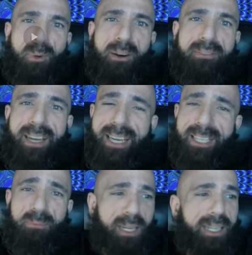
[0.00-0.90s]
12
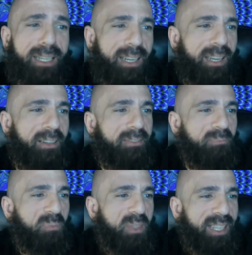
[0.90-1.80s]
gauge, but you
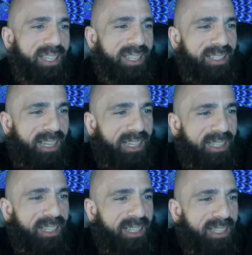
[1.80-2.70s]

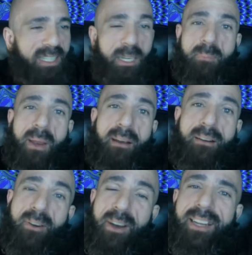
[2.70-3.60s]
know, like, uh, not that I'm
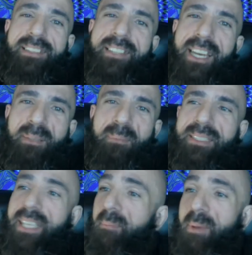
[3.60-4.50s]
paranoid, I'd just
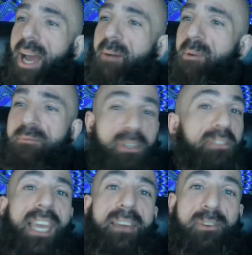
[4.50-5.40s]
like to be safe, but I
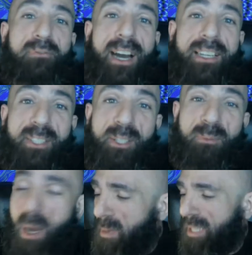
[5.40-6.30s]
wouldn't feel safe at
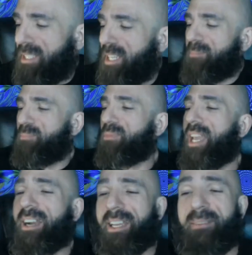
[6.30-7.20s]
Fox News by myself.
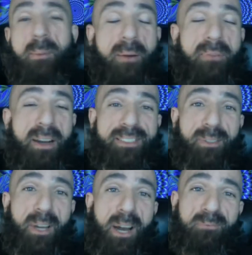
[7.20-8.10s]
I'll give the
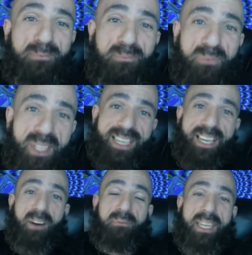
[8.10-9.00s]
motherfuckers a,
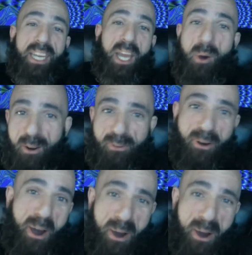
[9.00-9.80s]
a, a video or a